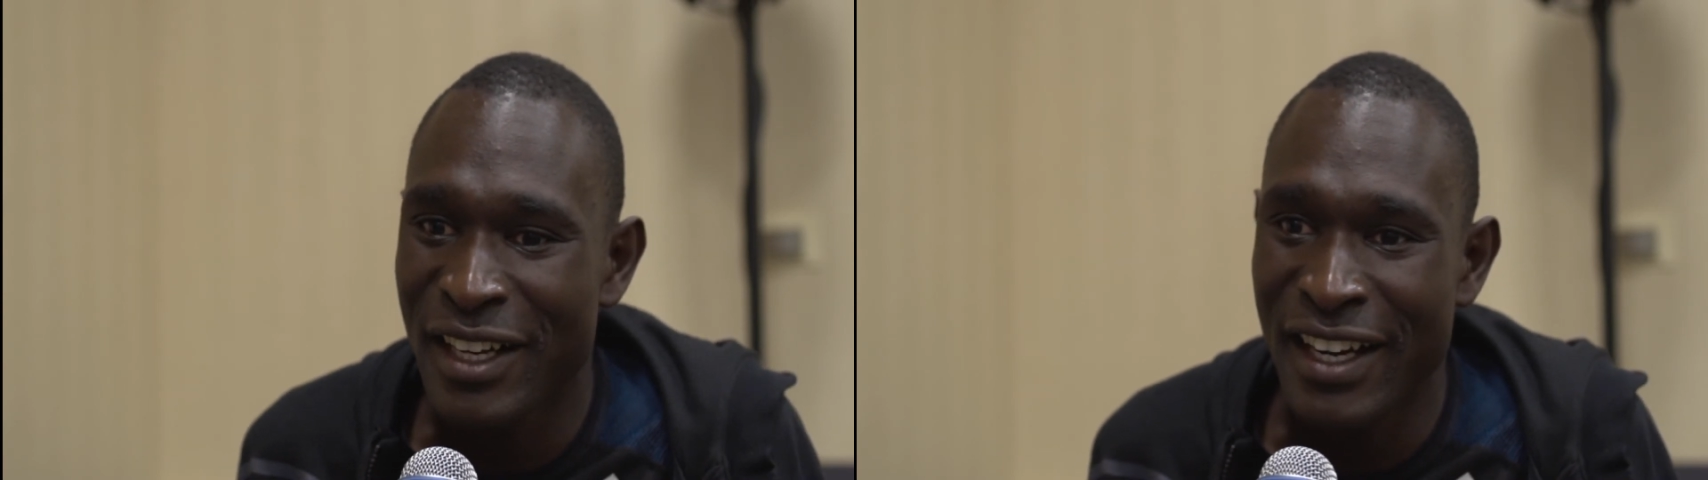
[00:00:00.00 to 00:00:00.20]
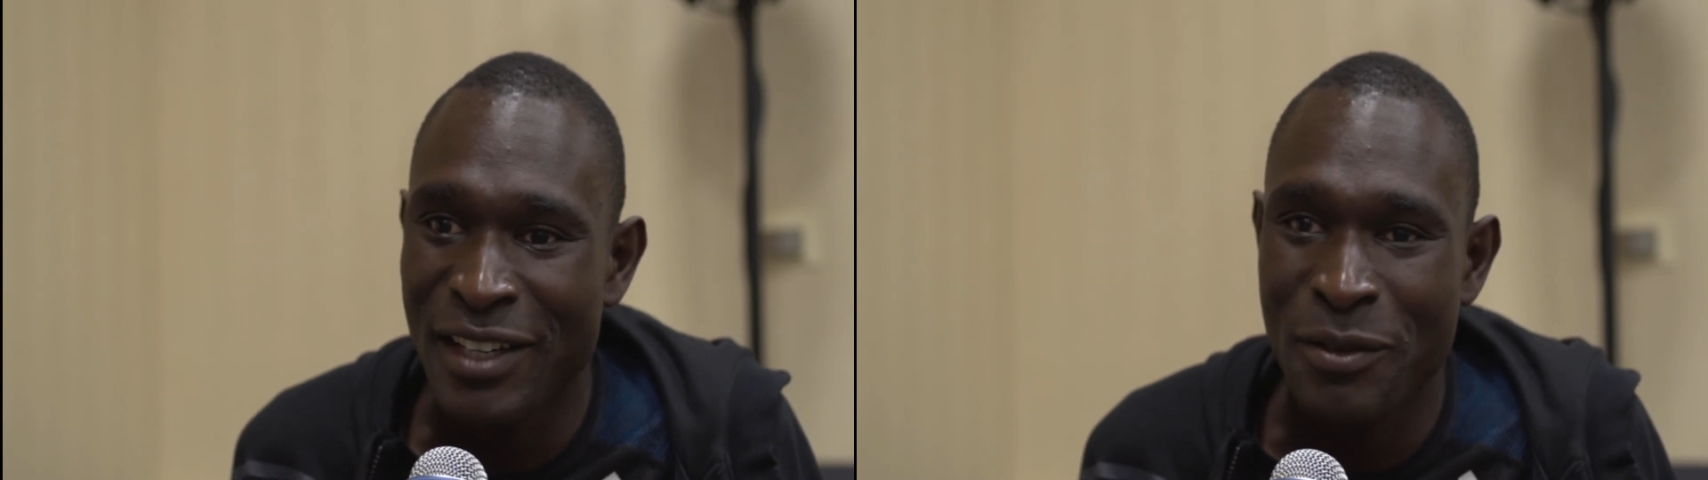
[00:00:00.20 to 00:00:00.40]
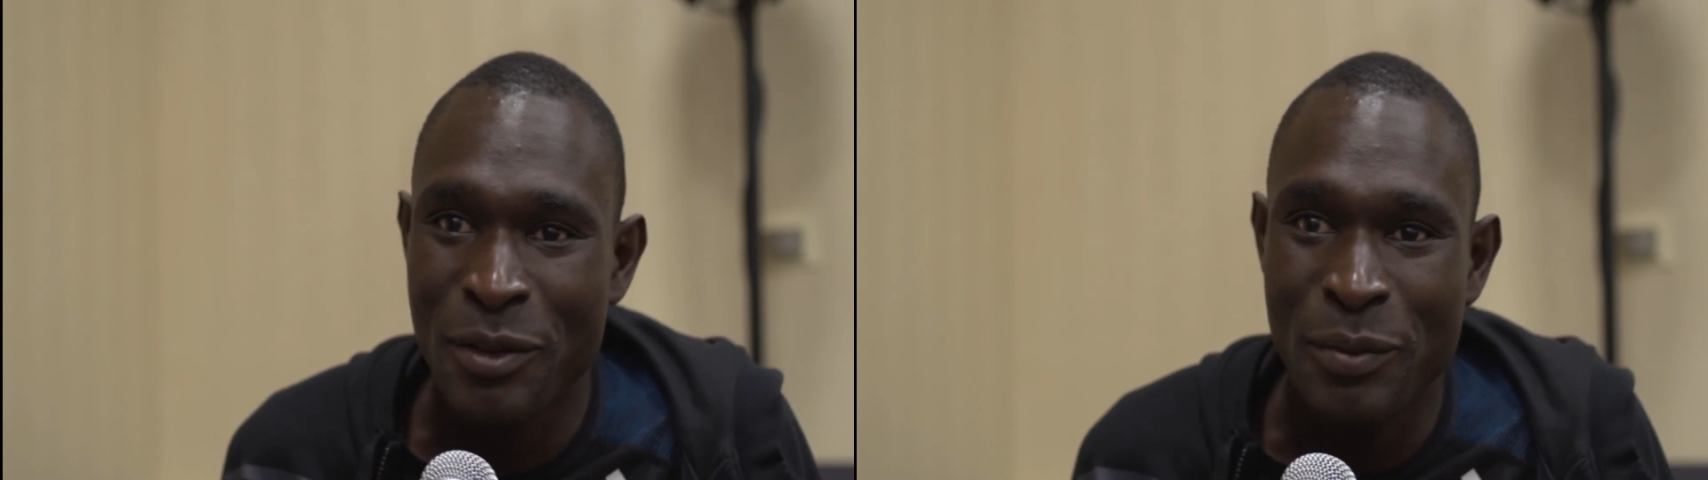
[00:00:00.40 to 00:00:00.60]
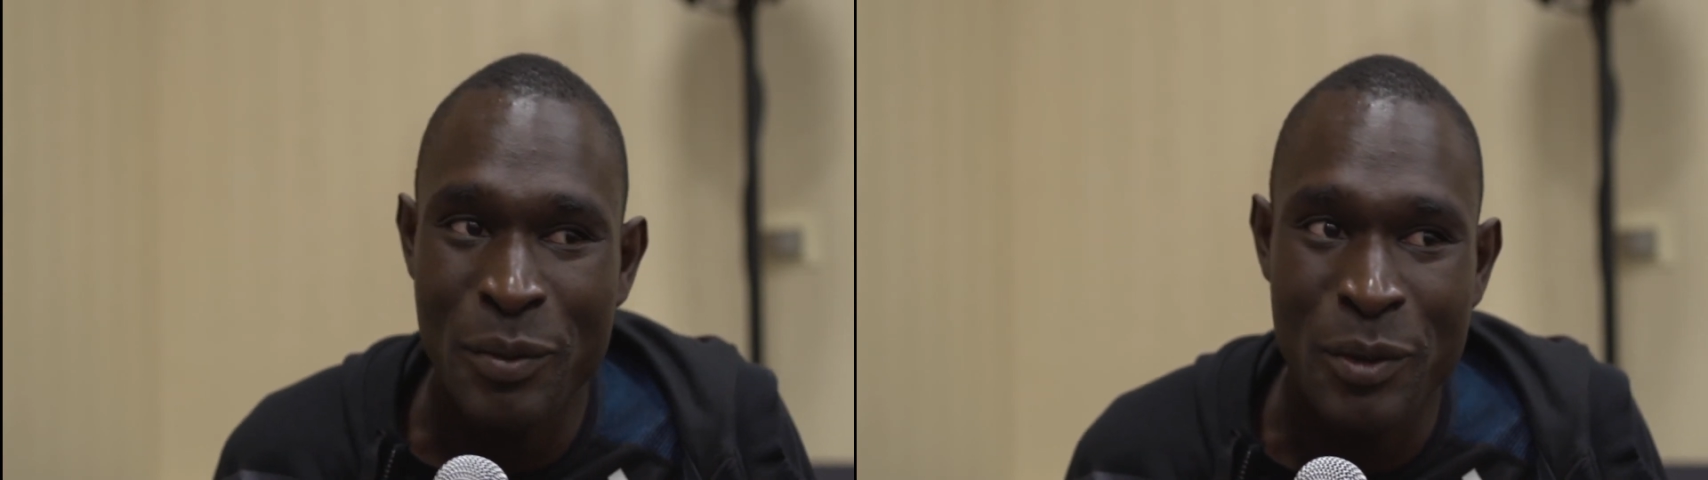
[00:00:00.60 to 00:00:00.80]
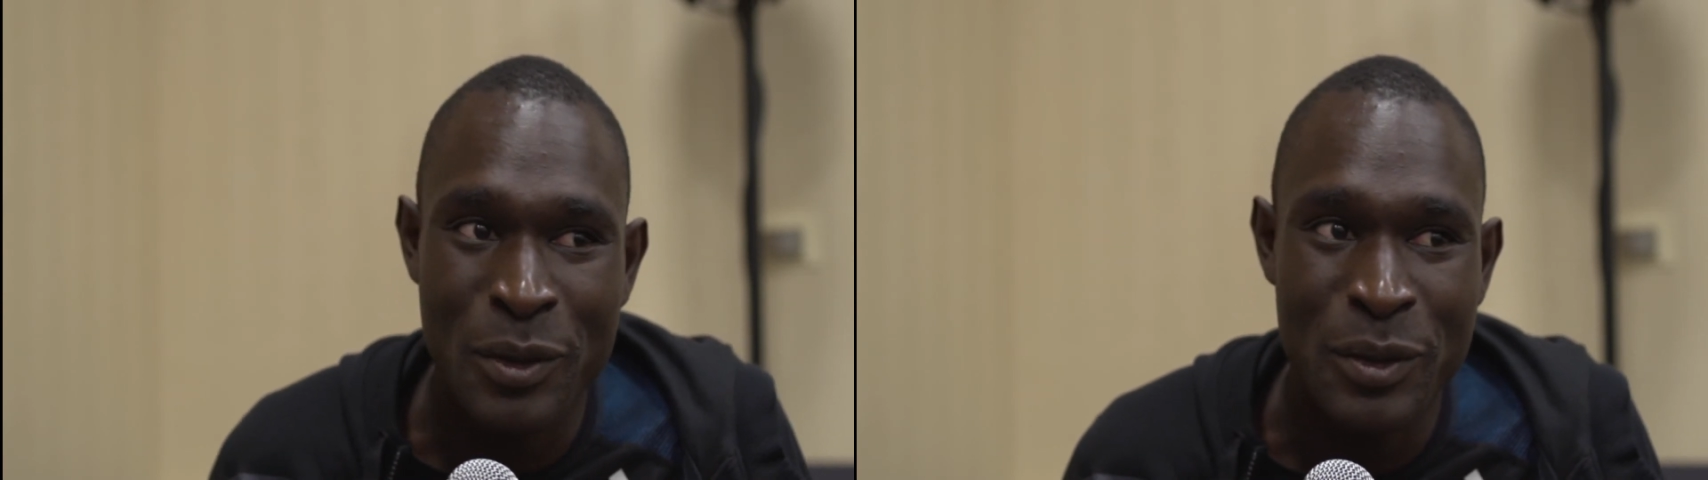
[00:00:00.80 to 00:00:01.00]
right from
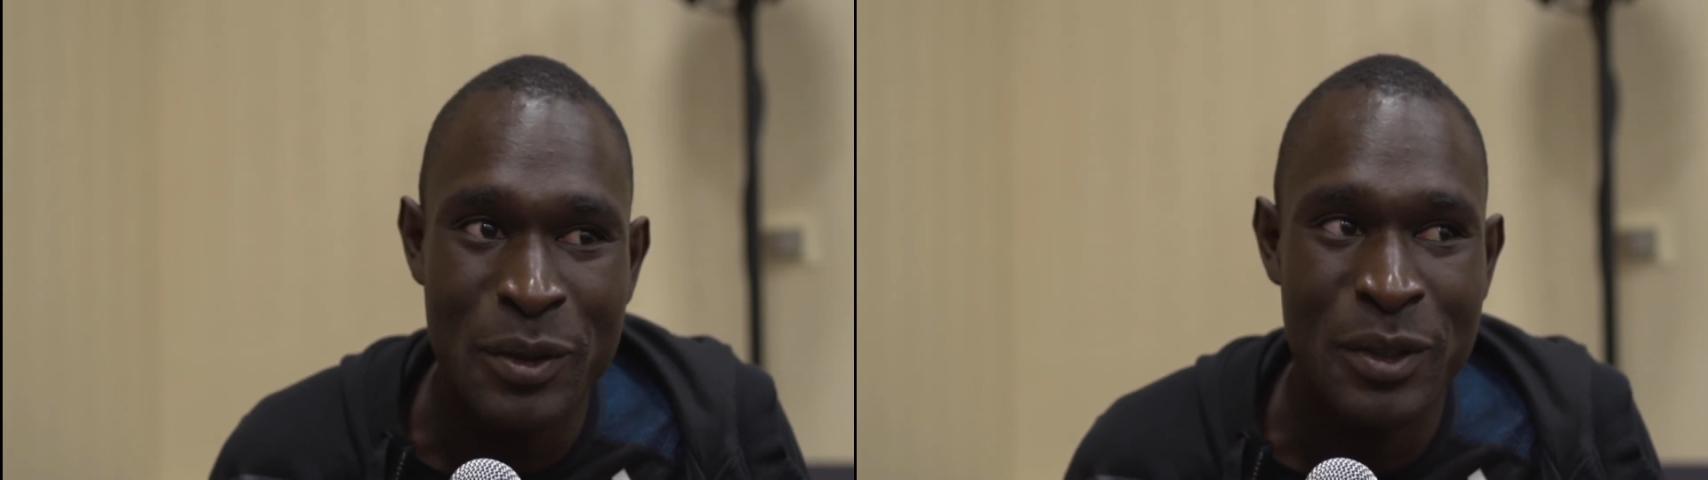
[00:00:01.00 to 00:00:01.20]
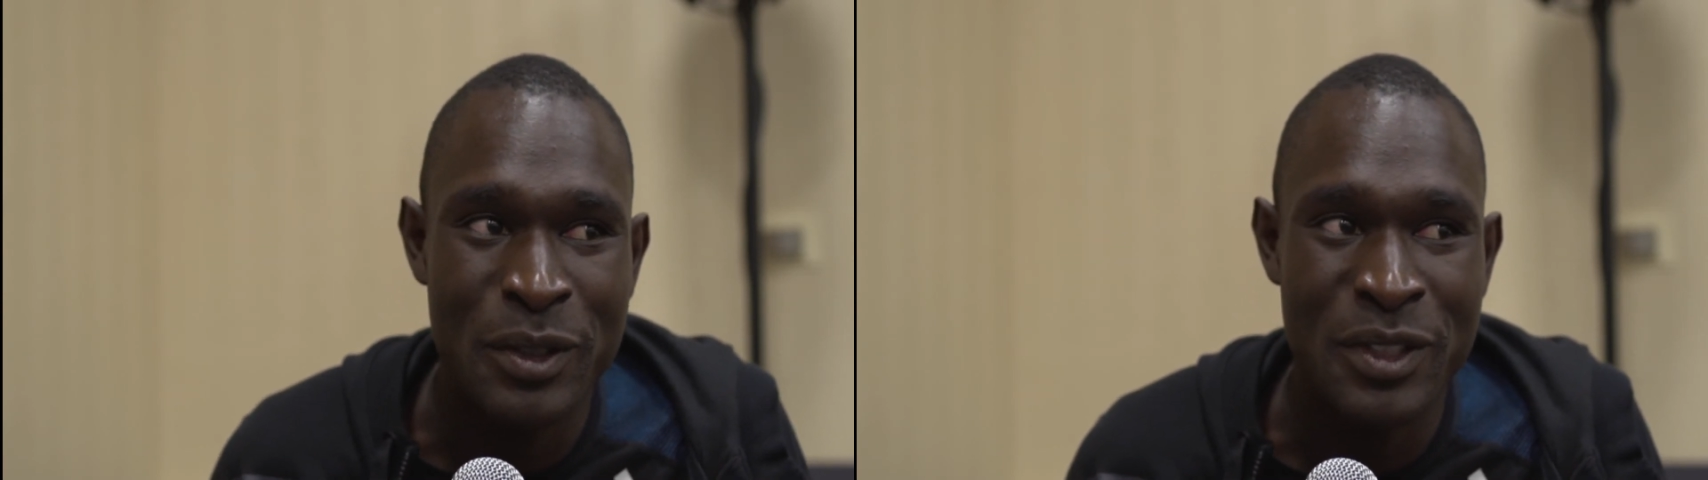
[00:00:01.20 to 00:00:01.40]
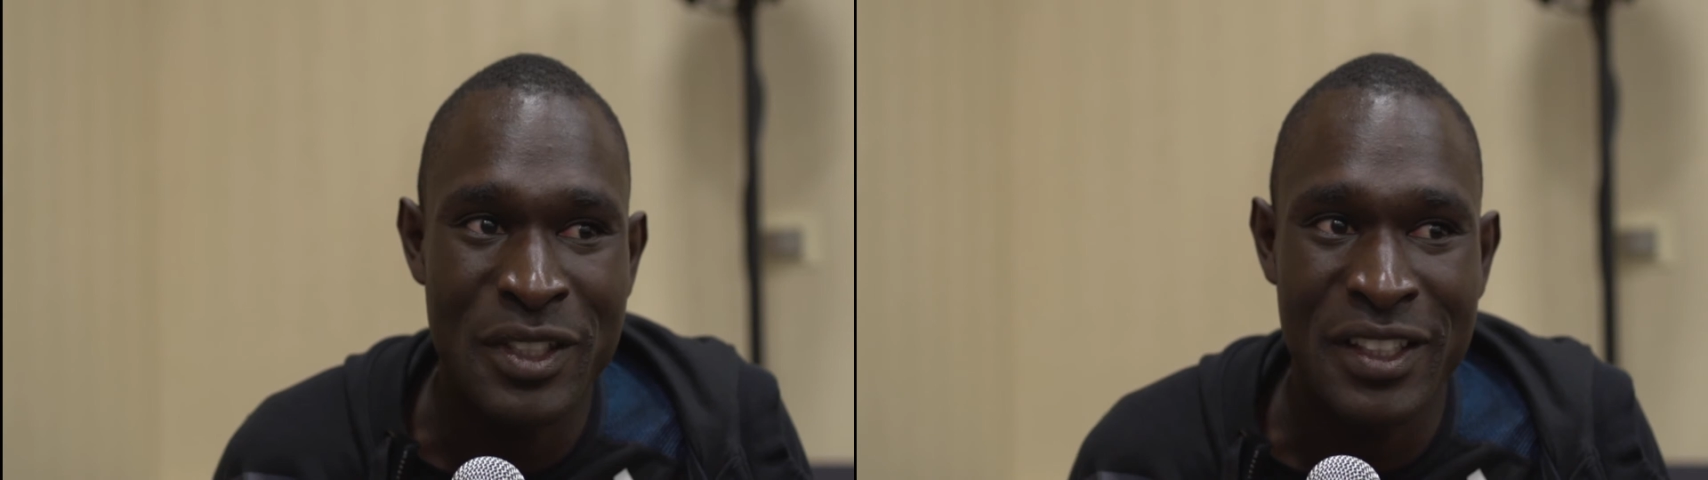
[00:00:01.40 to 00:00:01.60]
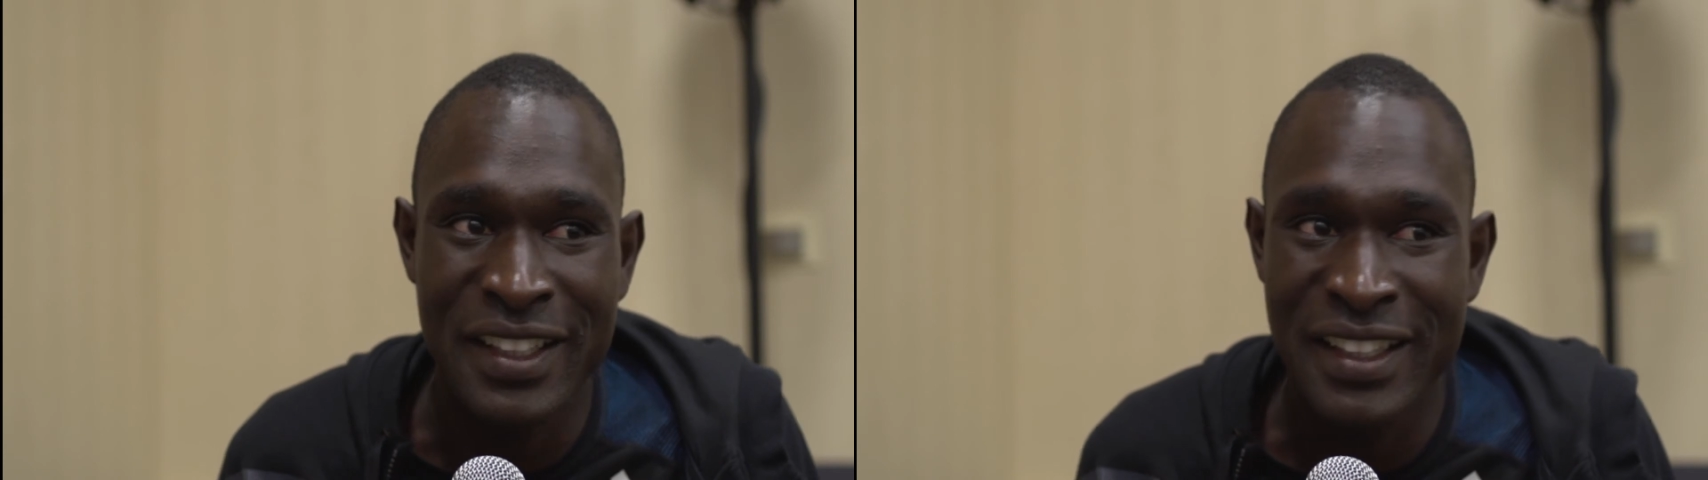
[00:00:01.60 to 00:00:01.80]
the blues,